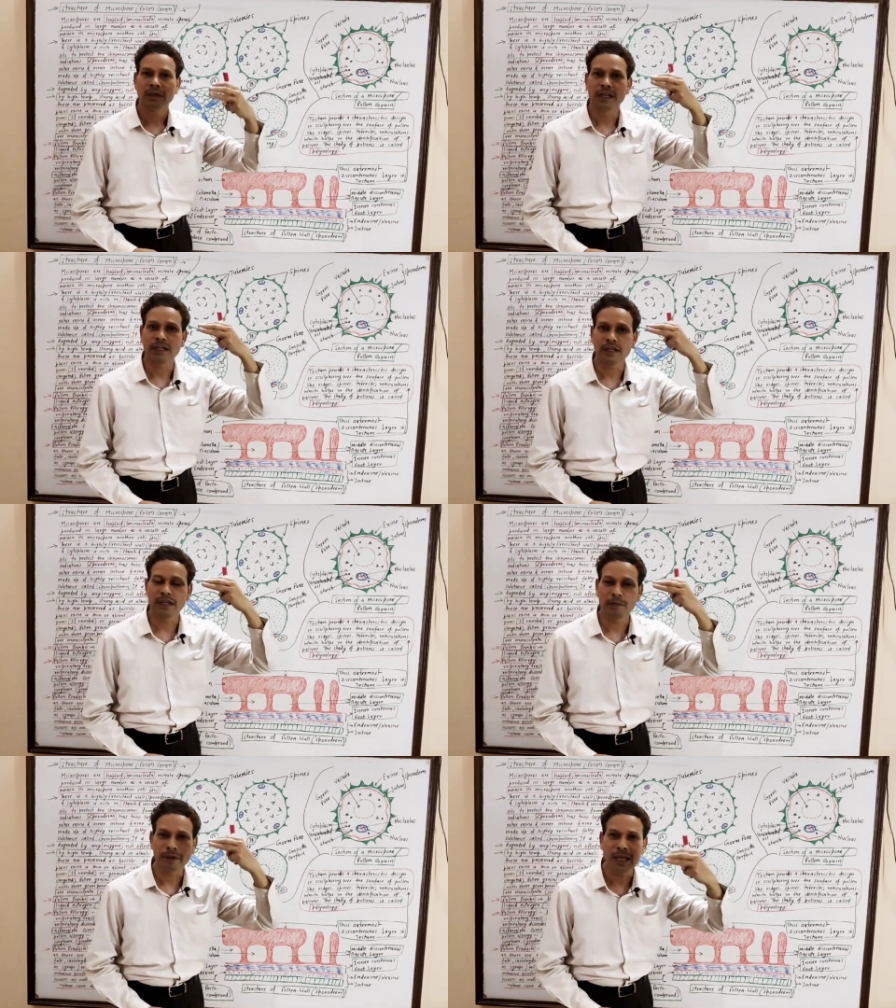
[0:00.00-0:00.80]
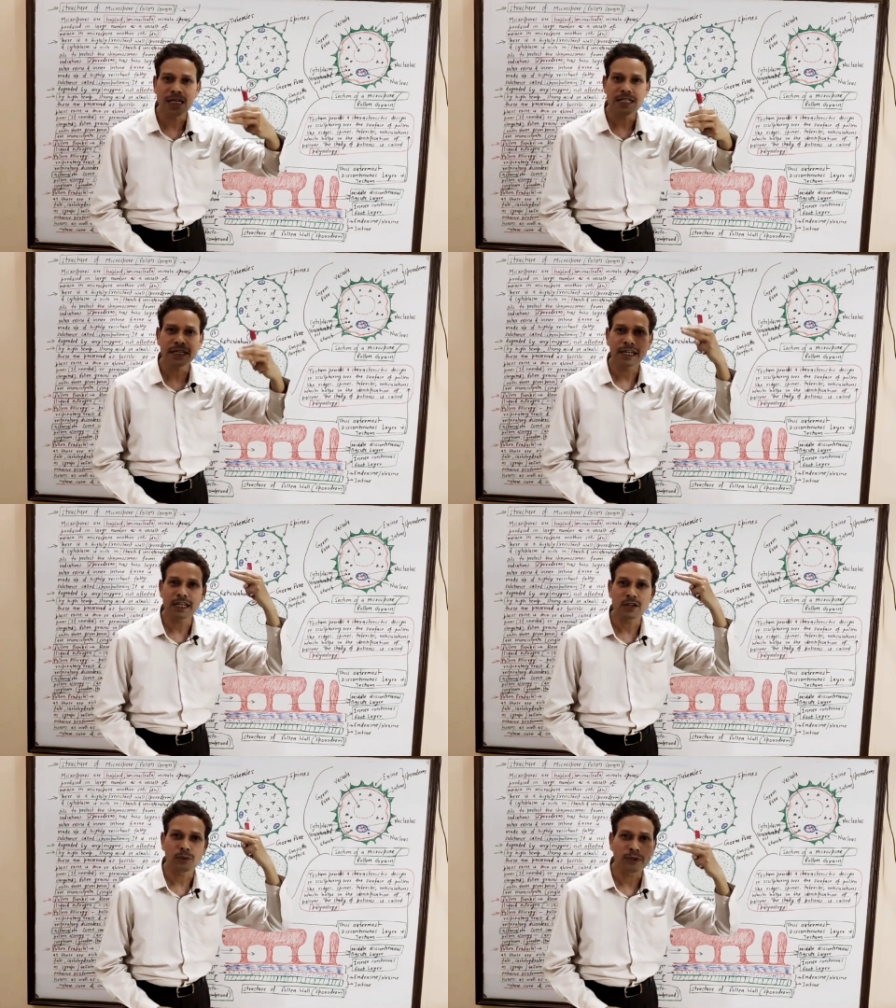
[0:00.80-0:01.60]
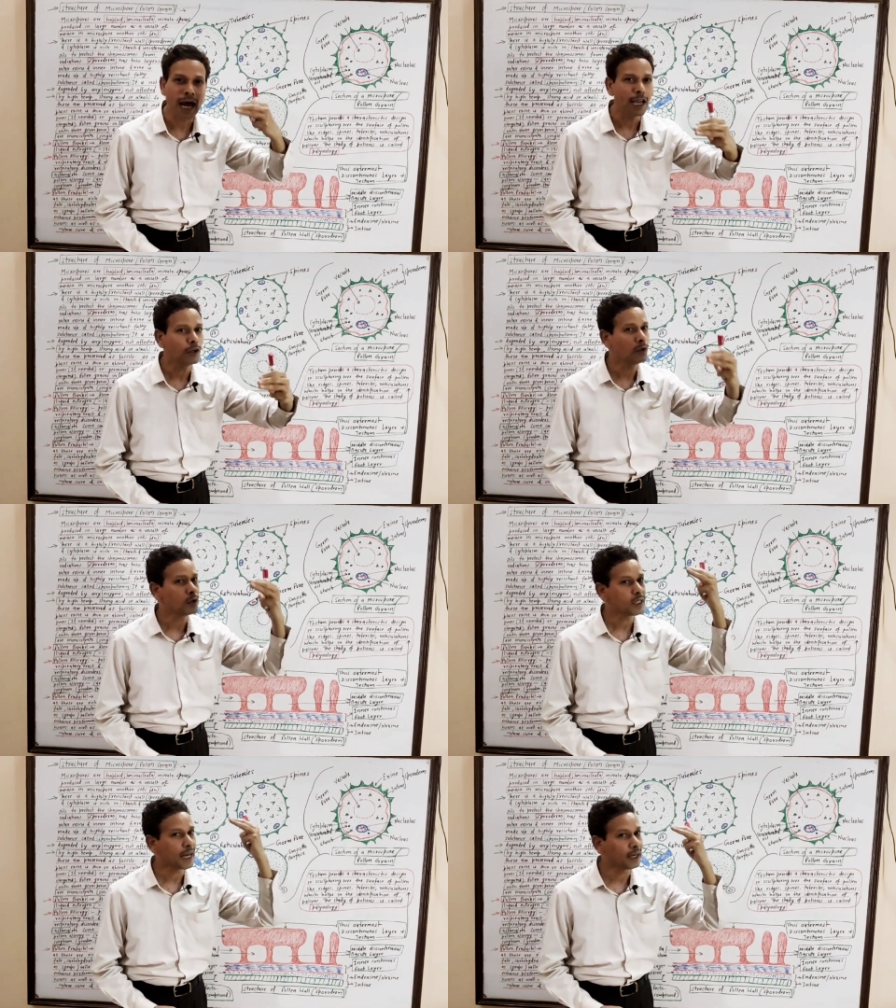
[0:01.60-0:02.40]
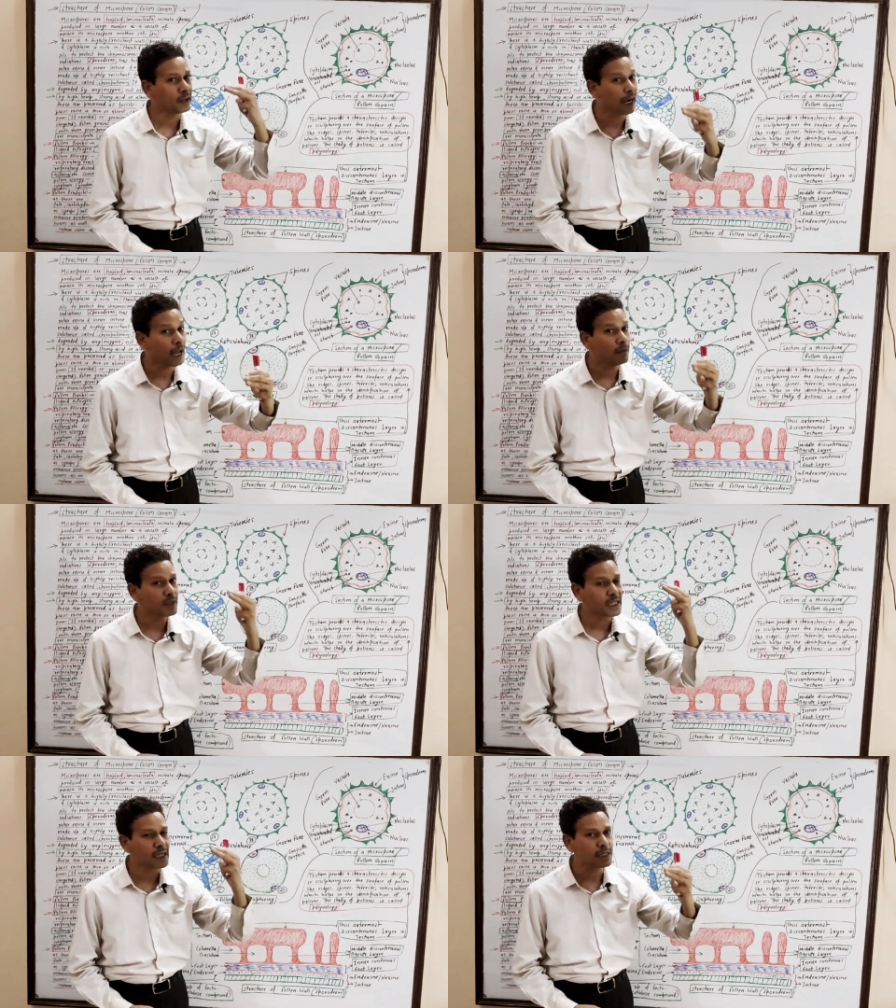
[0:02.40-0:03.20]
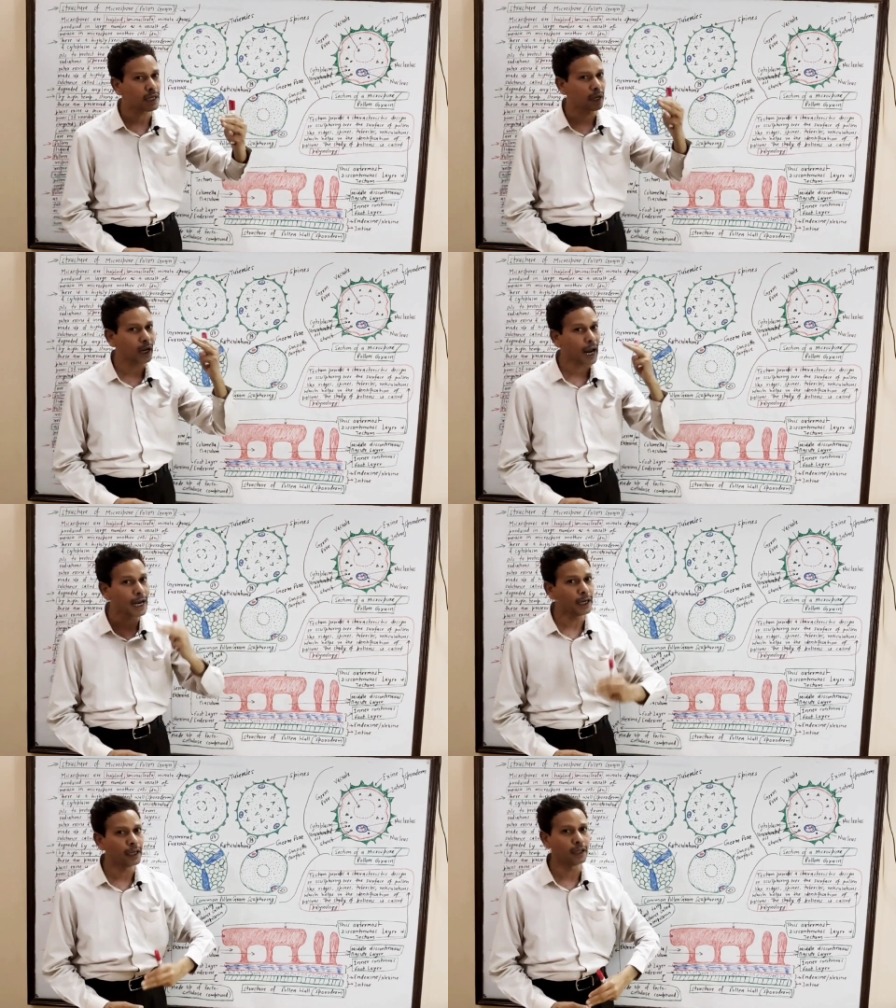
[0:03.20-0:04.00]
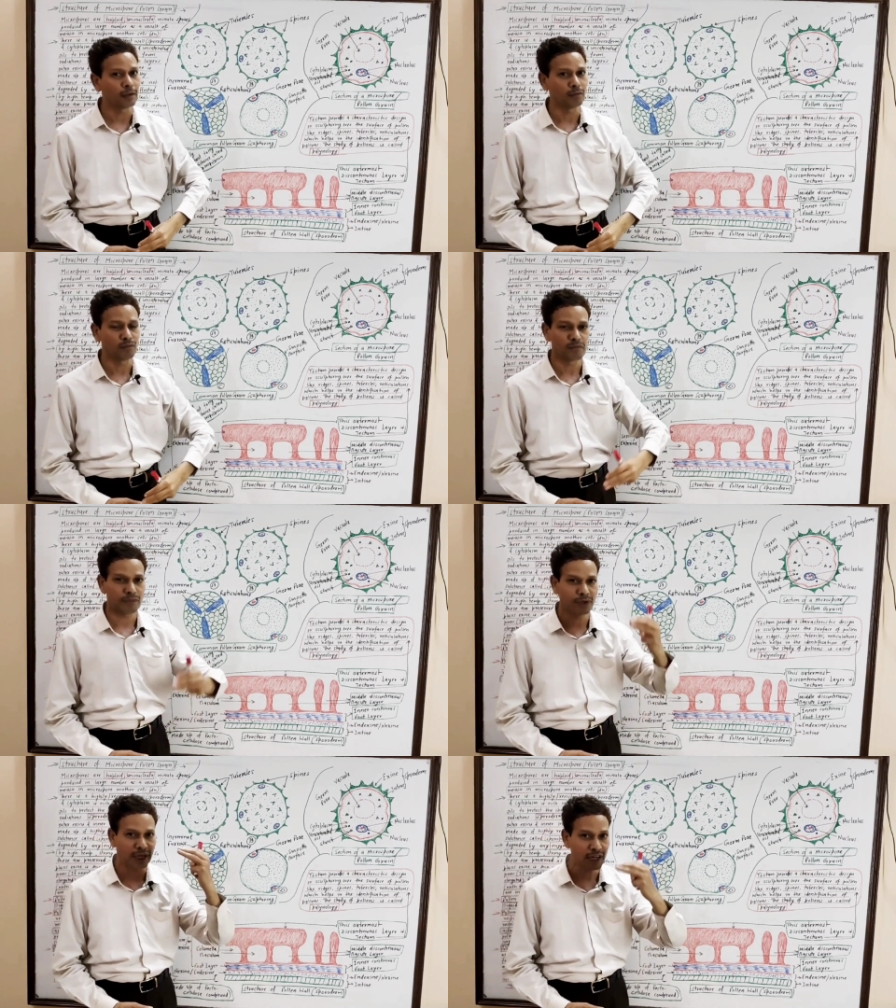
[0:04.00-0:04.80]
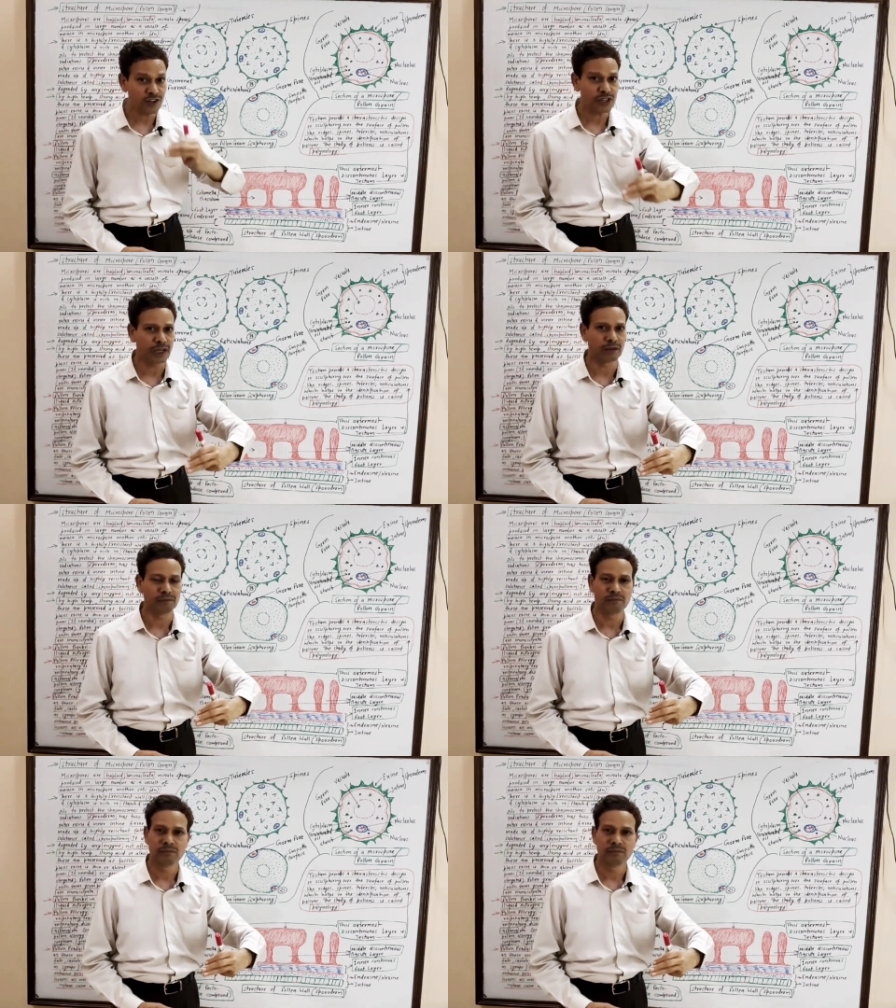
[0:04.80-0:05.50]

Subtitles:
It means in case of dicotes like gram, sisser, arytenum, rickettsia,